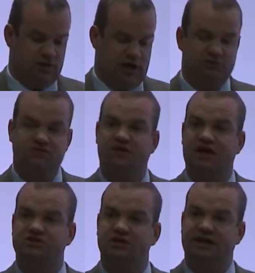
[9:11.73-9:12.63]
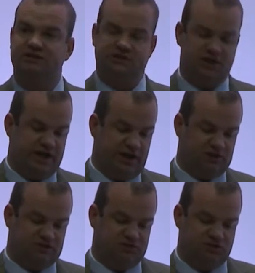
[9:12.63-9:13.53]
I was fascinated in
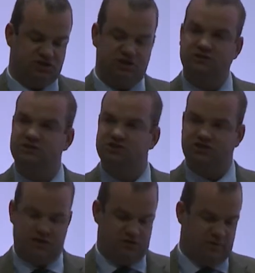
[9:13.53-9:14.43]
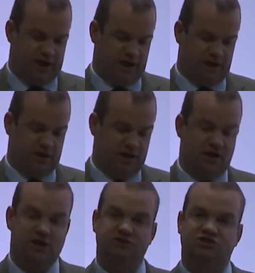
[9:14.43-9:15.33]
areas of New Zealand and South America
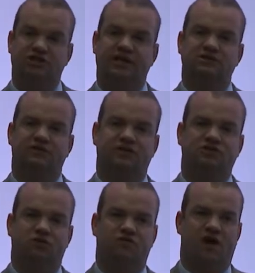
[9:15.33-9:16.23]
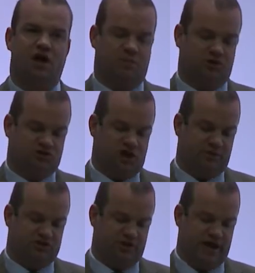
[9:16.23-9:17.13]
to see individual farmers
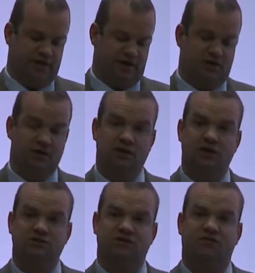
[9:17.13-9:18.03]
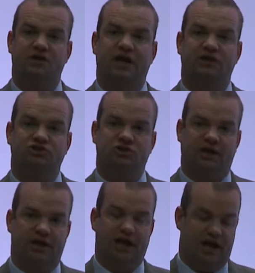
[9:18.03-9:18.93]
coming together to
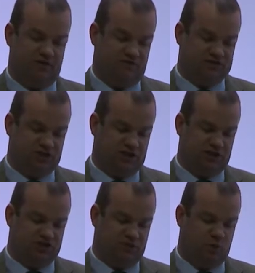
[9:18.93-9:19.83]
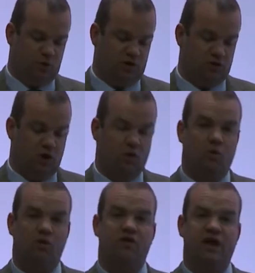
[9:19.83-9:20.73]
financially and physically support
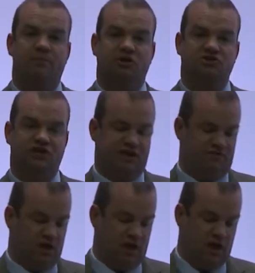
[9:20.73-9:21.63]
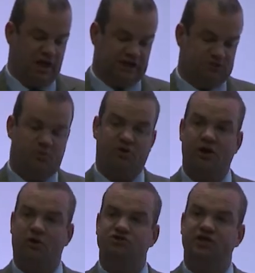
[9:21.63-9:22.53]
what they perceived as
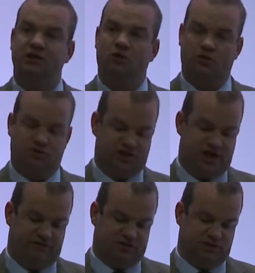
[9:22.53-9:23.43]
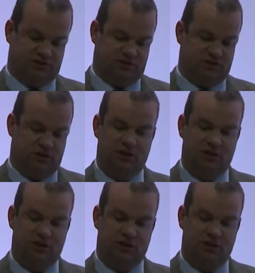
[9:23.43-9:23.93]
priority local services,